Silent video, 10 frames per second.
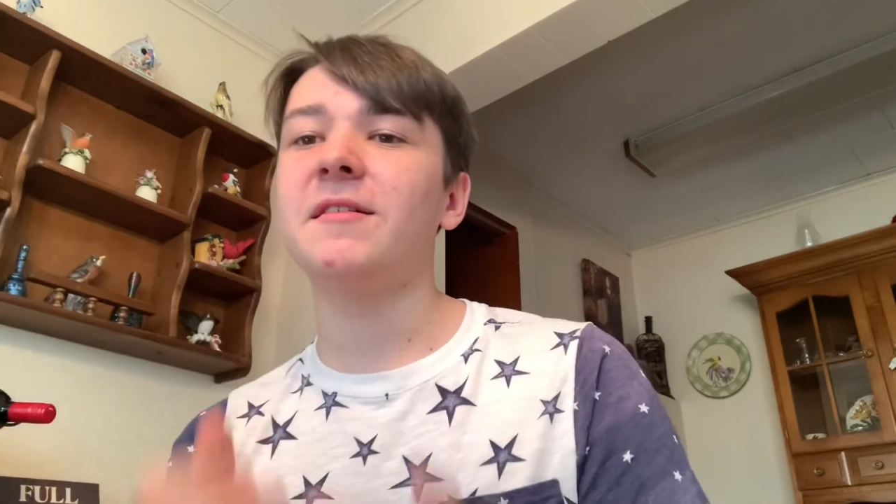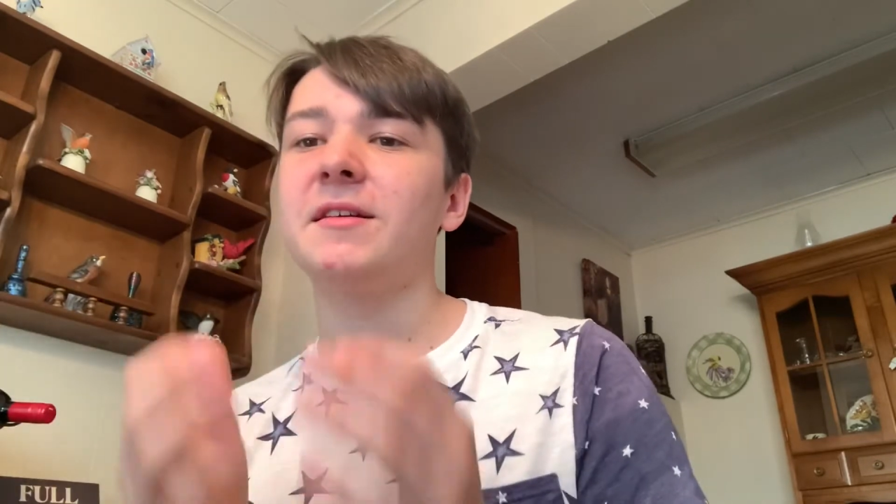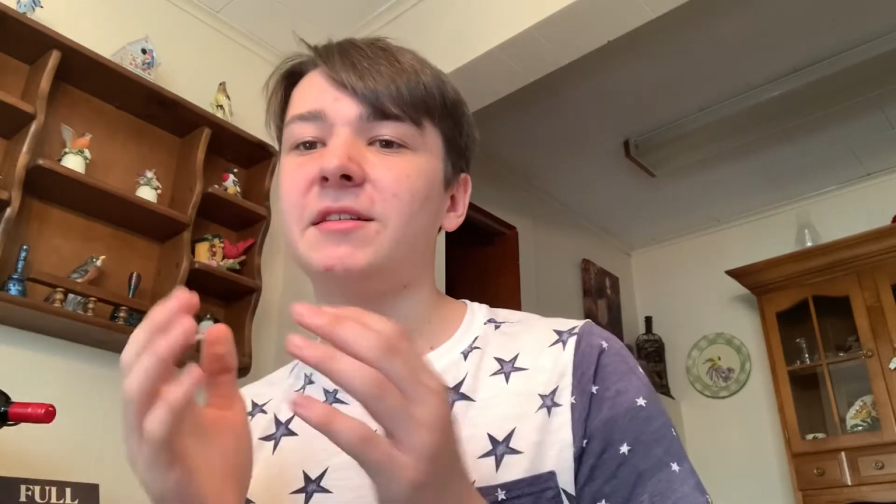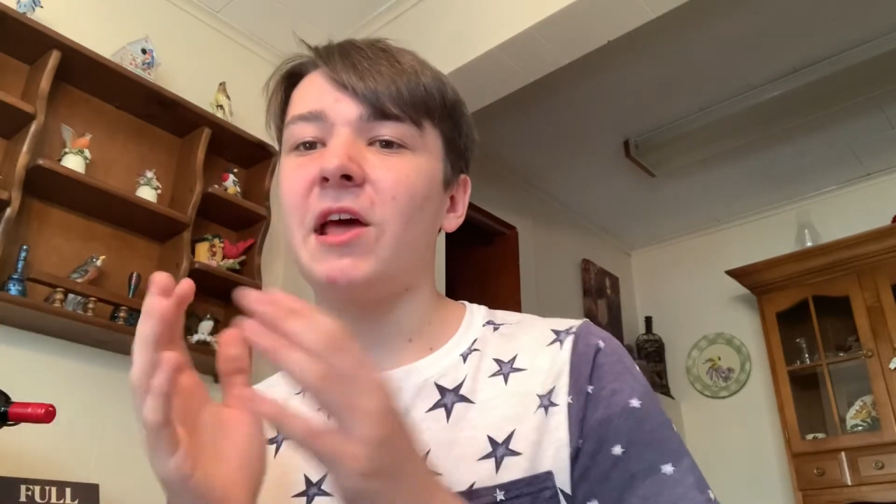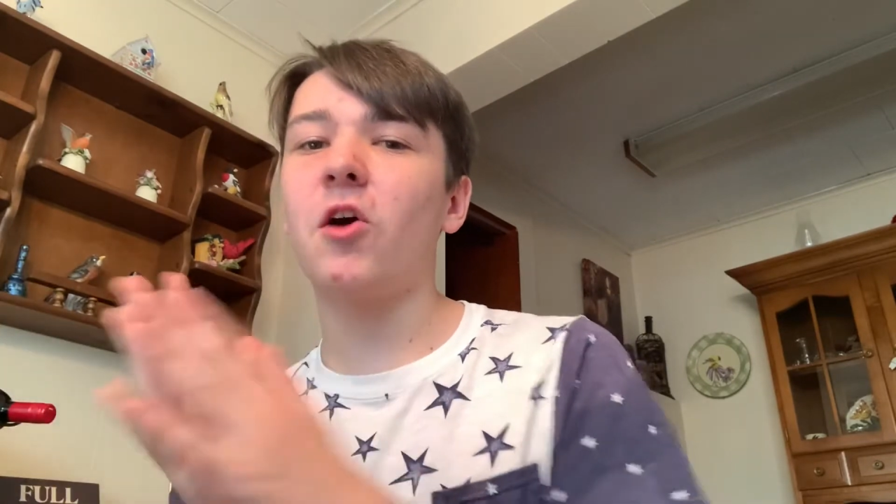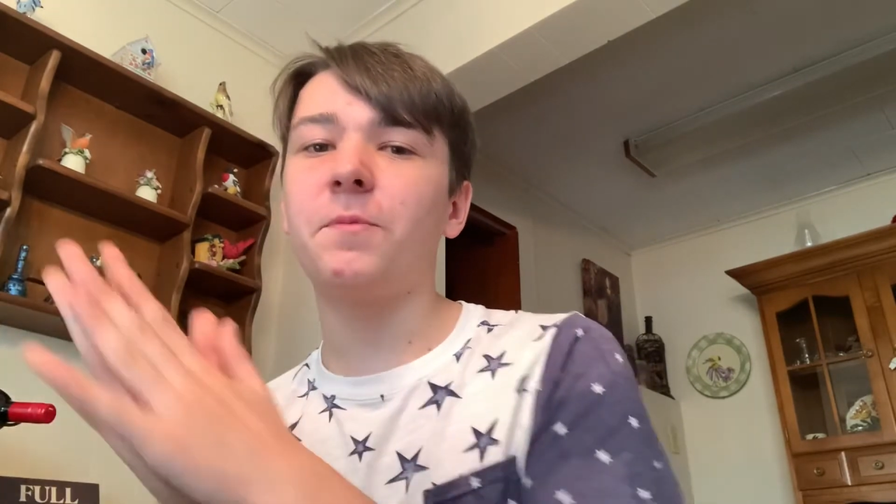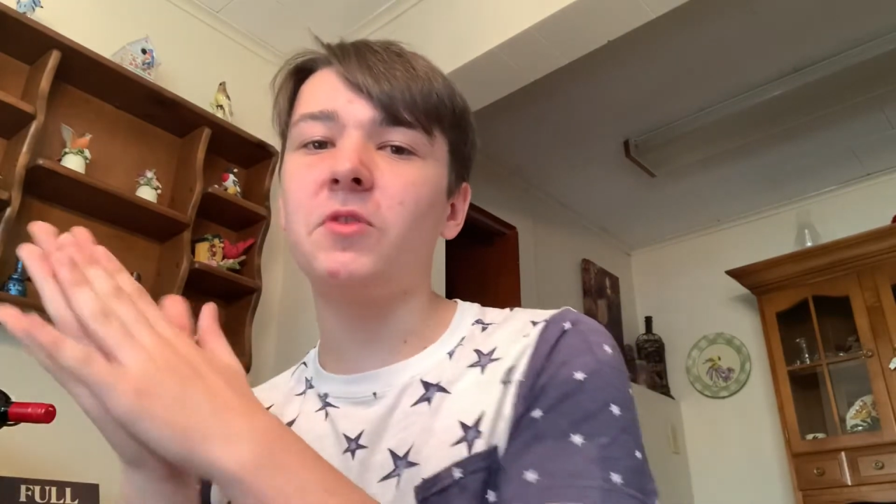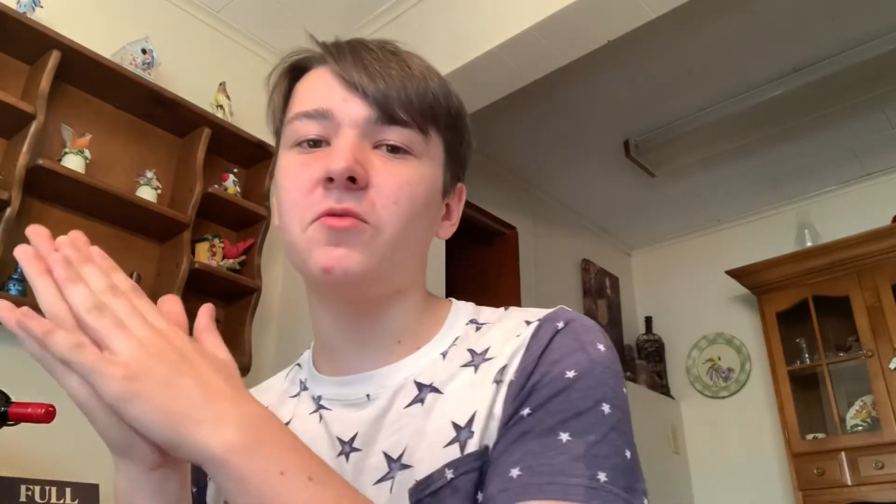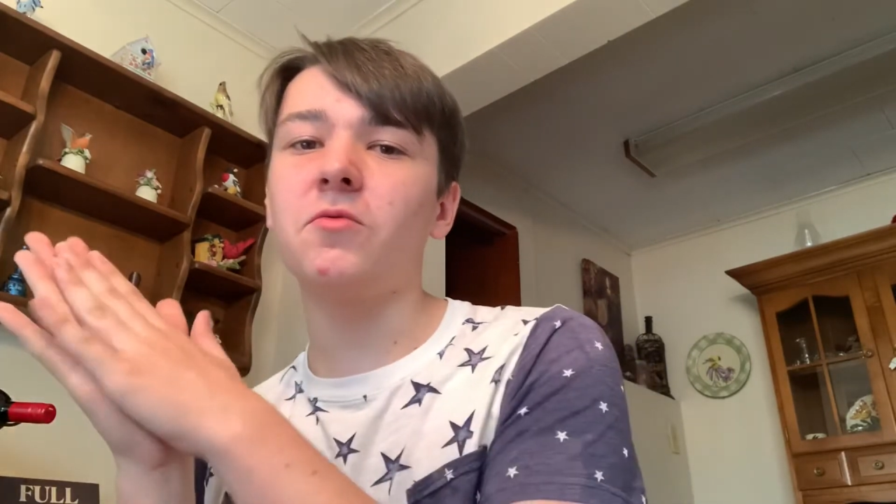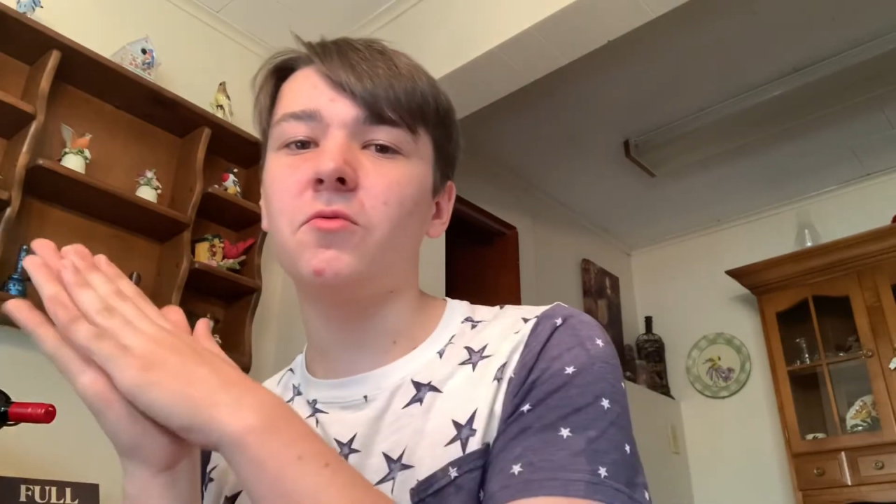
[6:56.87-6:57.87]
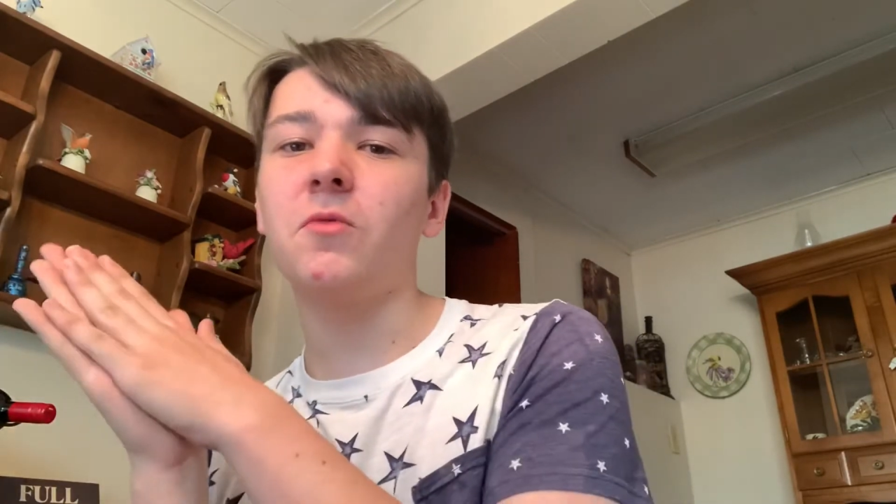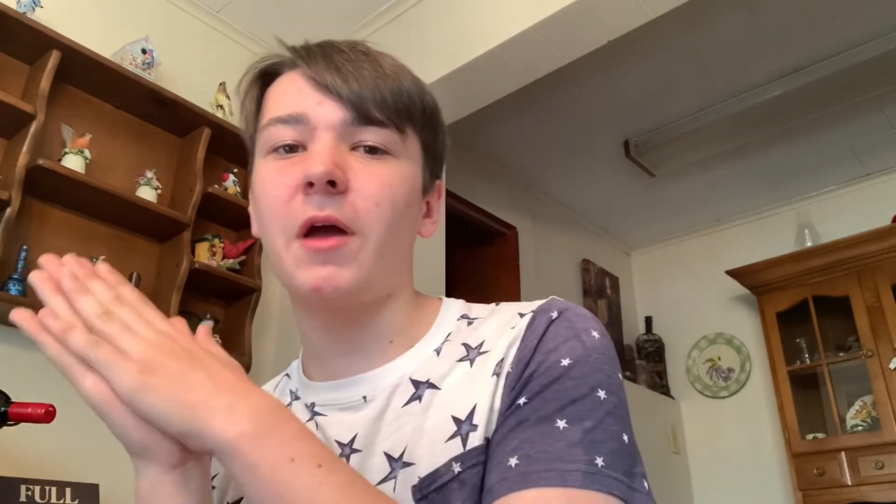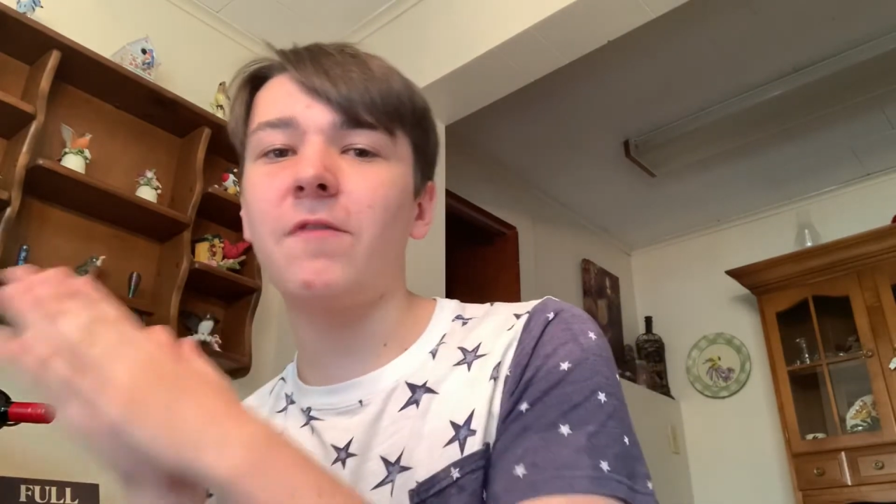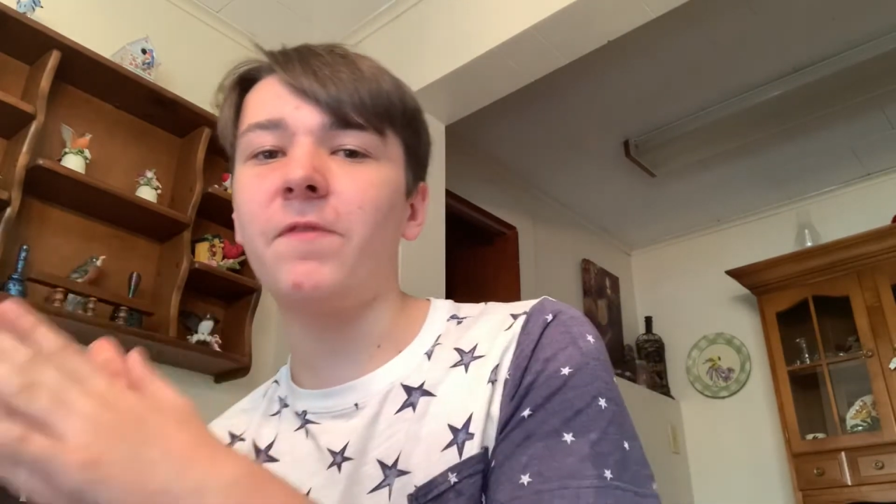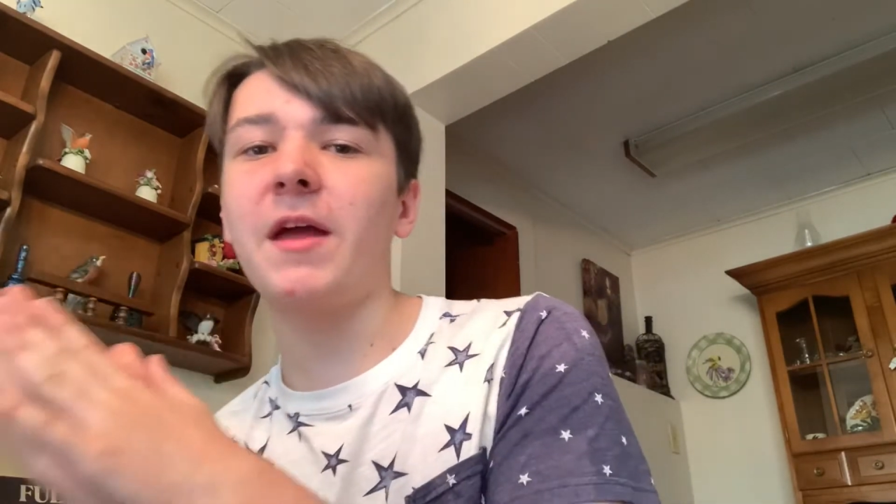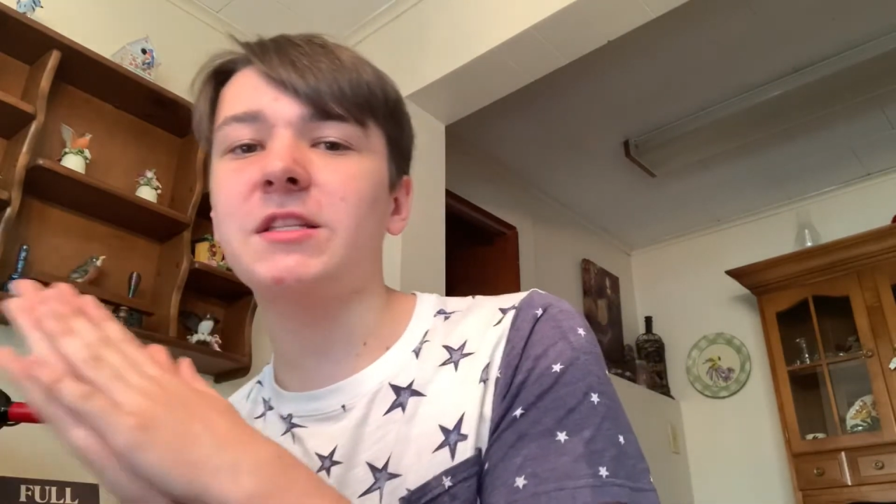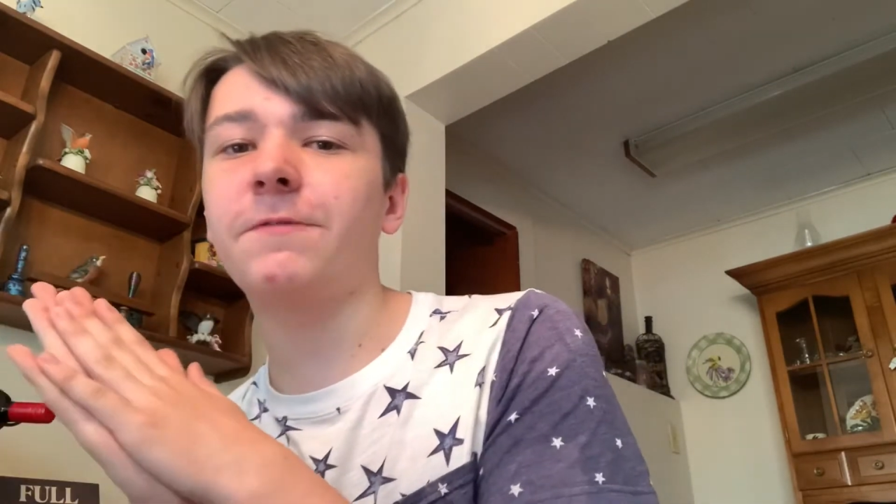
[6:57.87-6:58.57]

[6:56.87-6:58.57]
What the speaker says: to help you advance